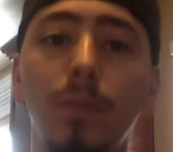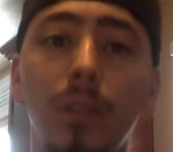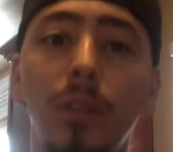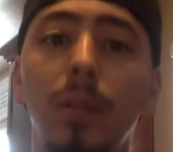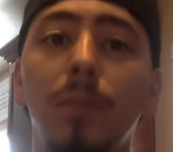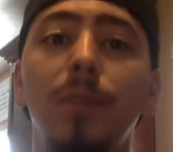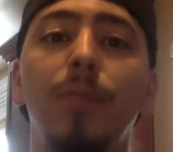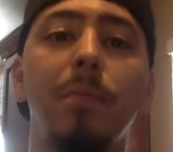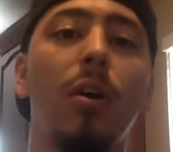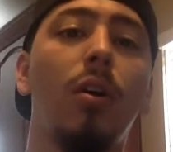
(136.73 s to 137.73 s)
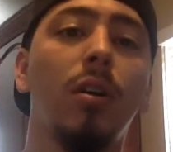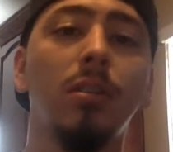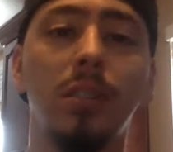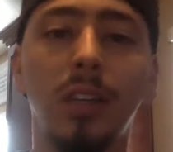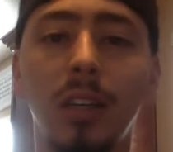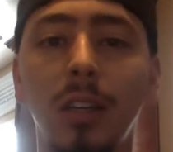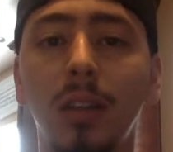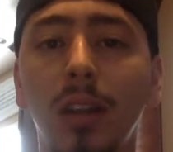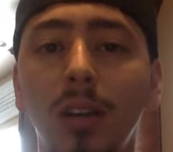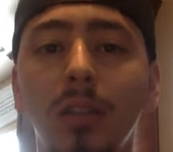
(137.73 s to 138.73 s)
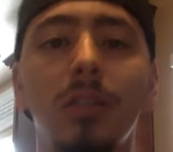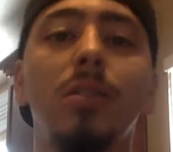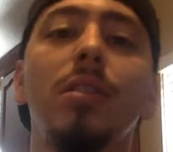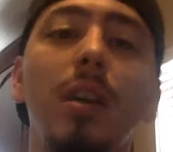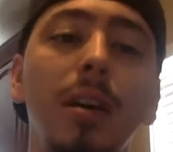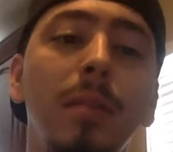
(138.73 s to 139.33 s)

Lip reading: You know what I mean? From the heart, skin, lungs.